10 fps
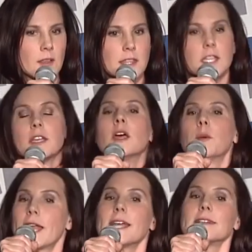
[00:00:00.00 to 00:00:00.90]
like the,
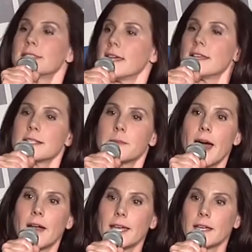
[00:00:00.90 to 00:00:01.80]
but I can say this
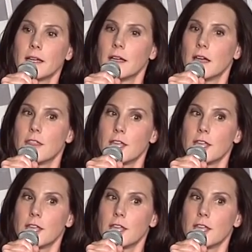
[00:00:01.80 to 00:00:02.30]
about it,